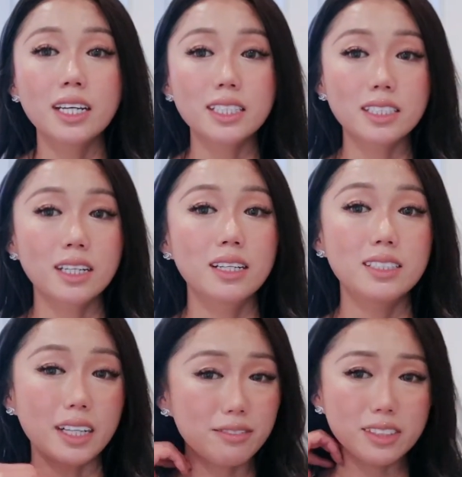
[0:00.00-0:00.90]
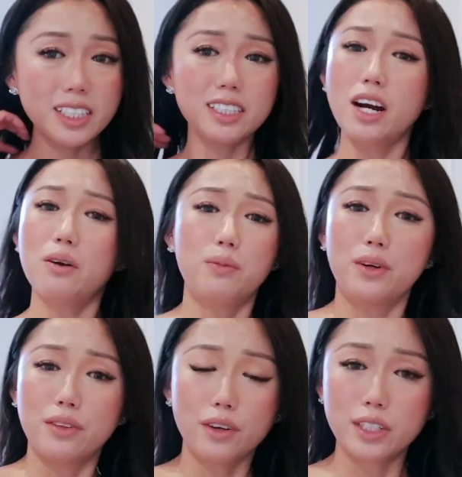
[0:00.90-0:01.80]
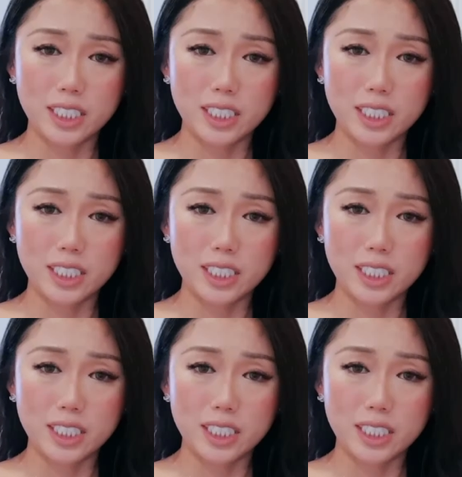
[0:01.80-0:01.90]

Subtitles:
It's definitely not worth your